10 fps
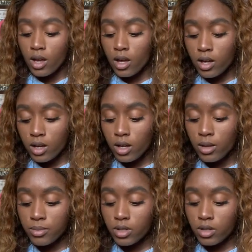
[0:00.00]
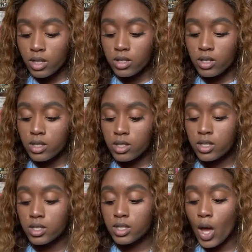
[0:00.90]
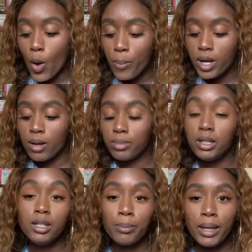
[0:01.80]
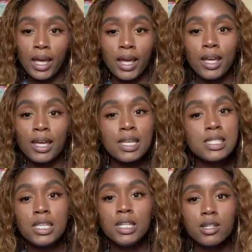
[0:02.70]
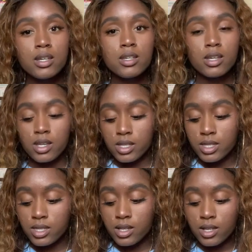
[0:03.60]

Um, so let's just open up the bag and see the goods,